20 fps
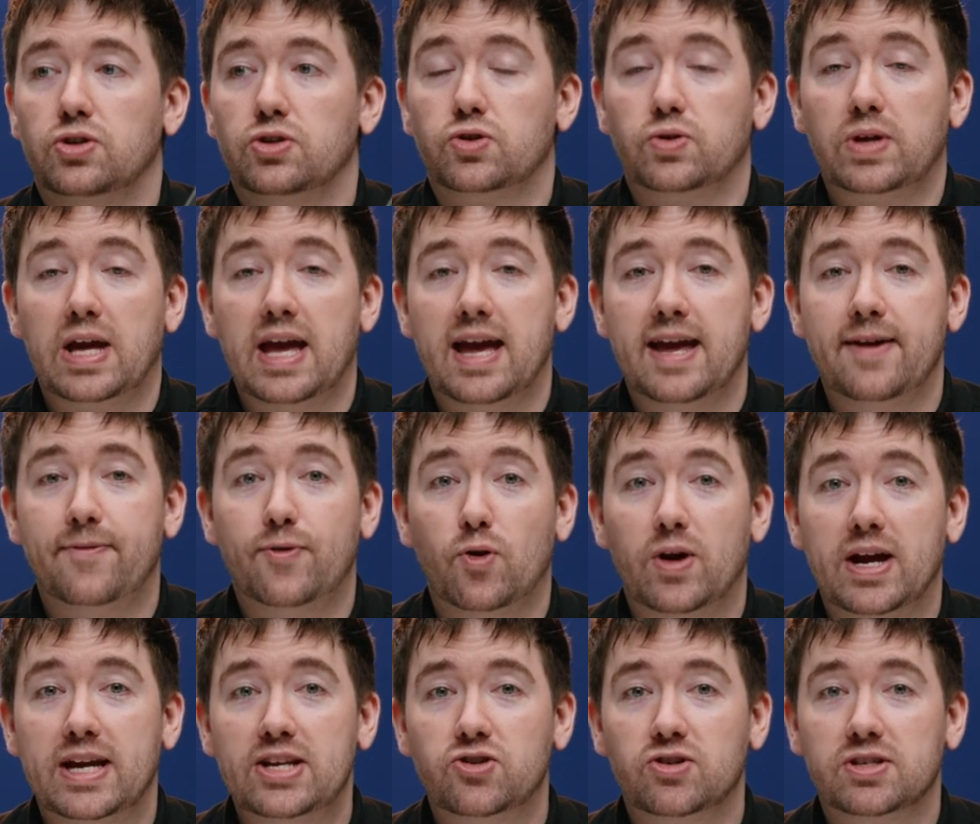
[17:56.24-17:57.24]
So yeah, if you're
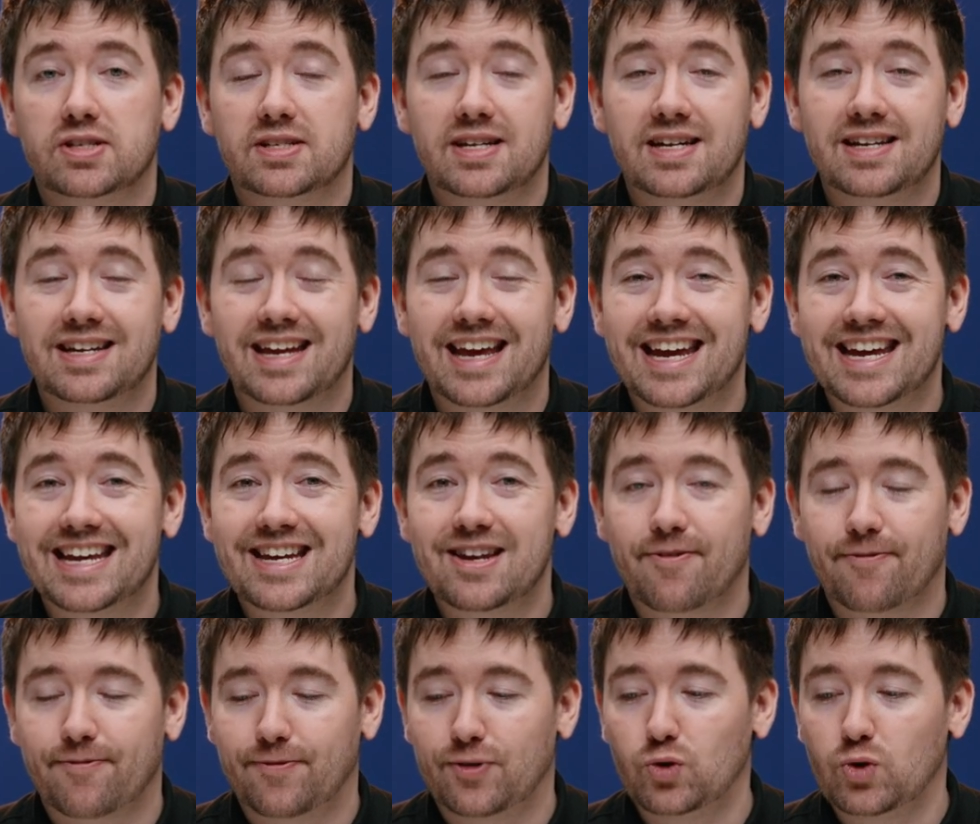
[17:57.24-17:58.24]
interested in
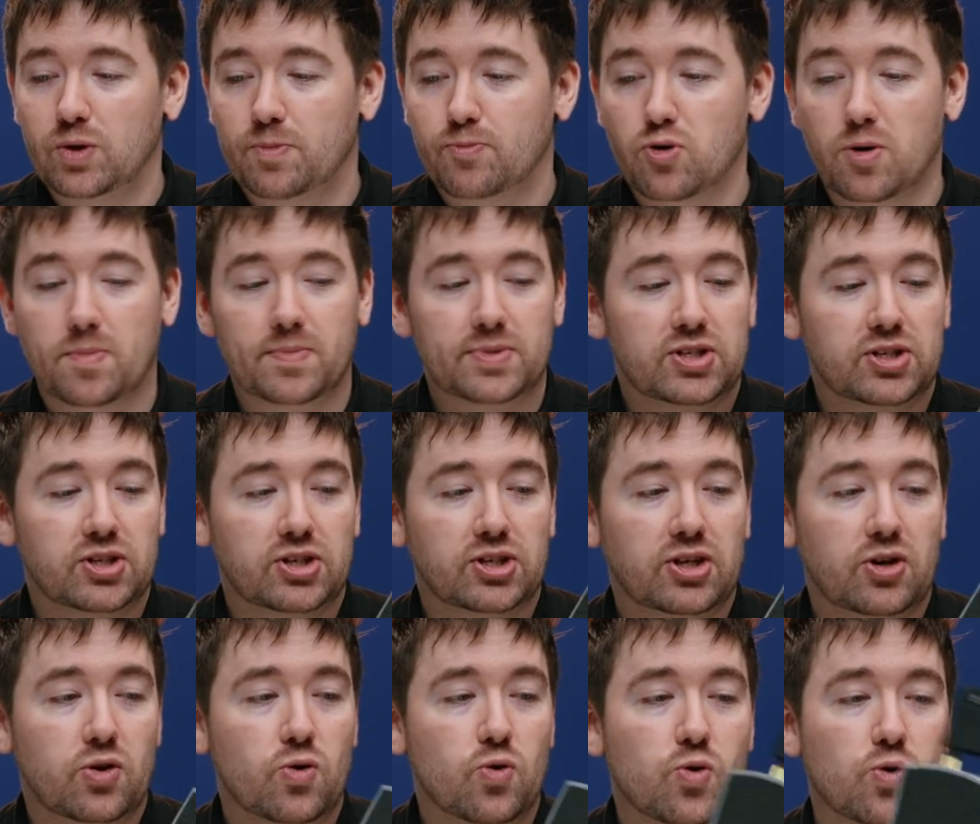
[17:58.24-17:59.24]
Fluid
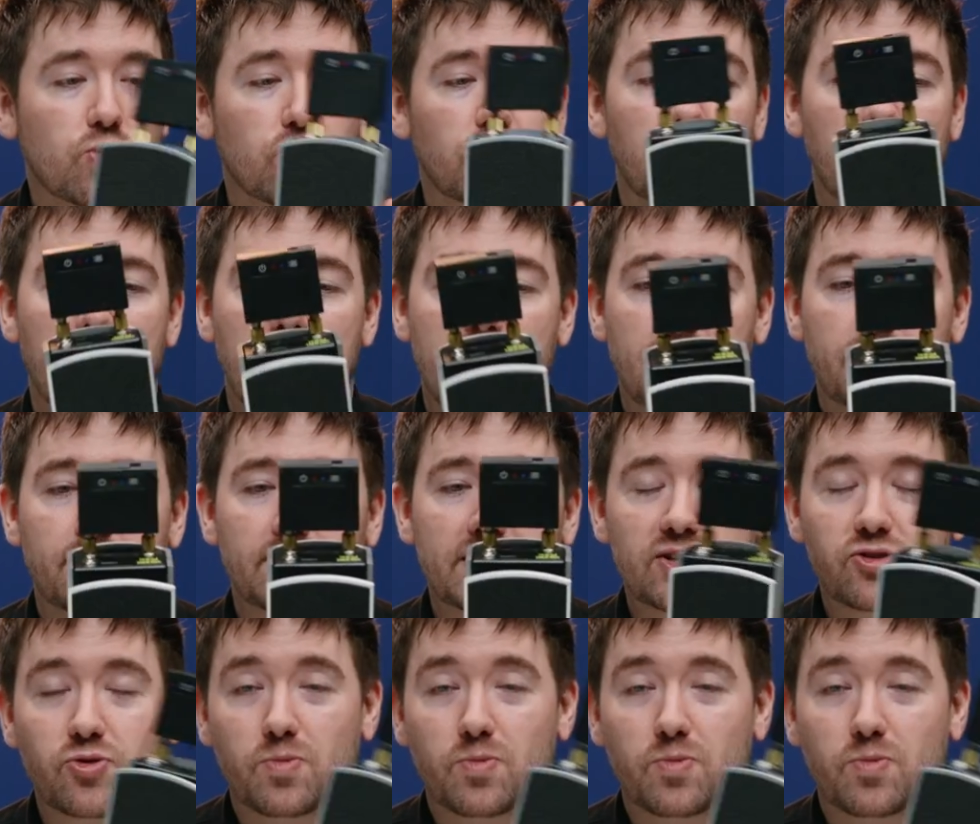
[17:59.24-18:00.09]
Prompter or um, these